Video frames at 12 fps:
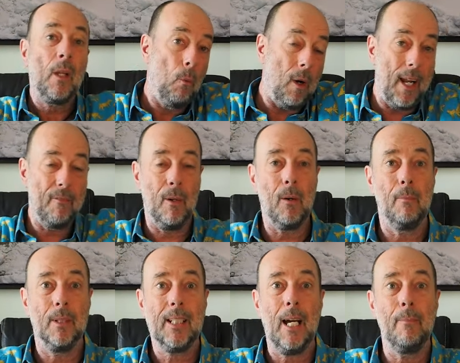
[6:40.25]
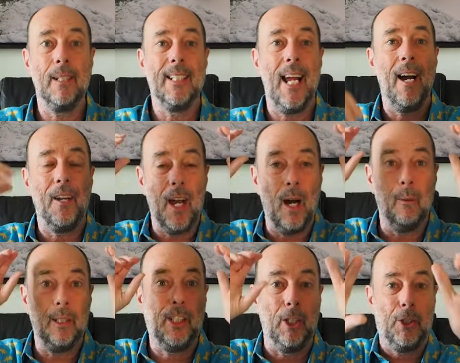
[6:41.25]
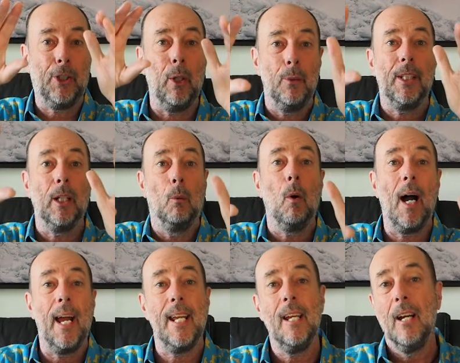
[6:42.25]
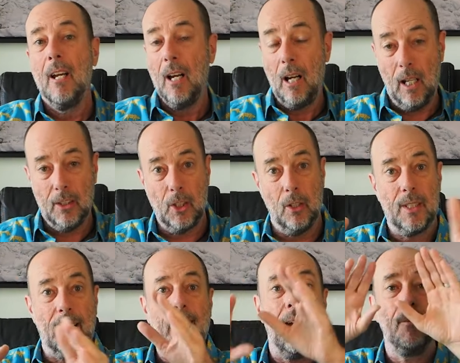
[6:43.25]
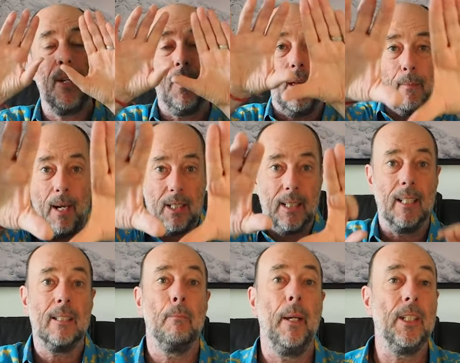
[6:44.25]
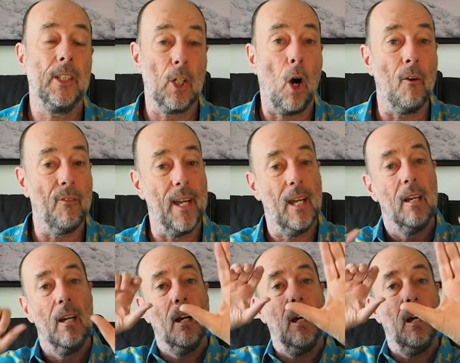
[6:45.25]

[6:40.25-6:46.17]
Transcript: While everyone was coming down, I was just shooting away. As soon as they came down, they managed to get some pictures of it.